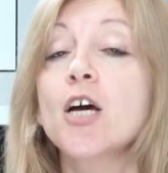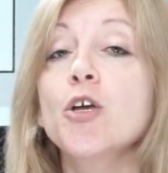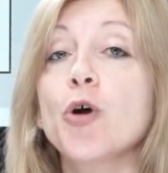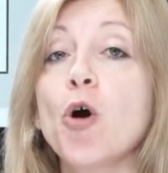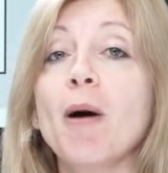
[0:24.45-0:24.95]

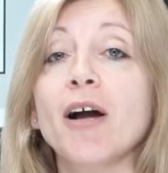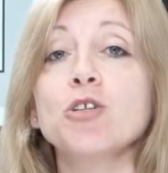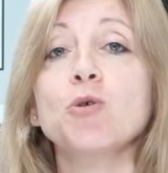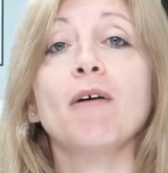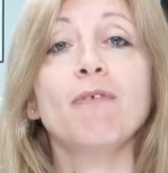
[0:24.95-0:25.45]
You go back
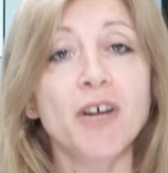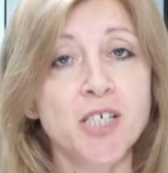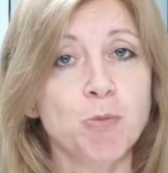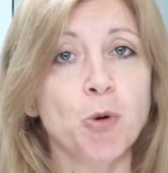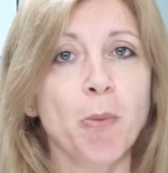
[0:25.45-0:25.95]
onto our
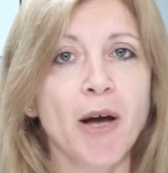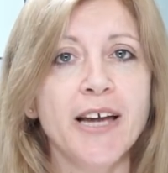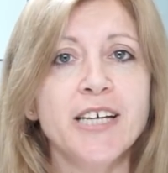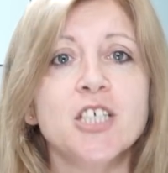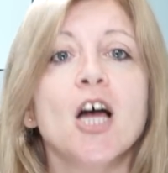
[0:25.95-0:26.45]
Facebook
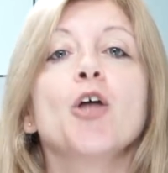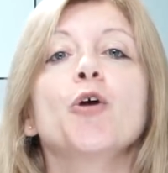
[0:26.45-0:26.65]
page,